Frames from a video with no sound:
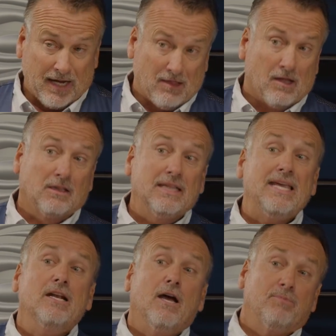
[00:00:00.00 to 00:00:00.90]
and the
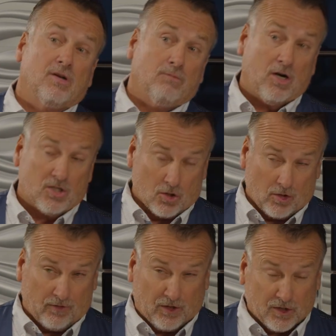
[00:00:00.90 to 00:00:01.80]
lead up to March
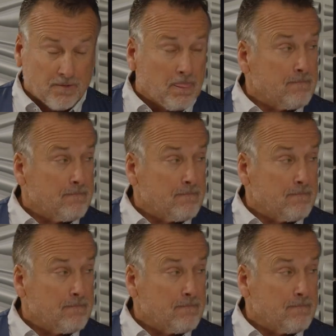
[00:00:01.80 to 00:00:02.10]
31st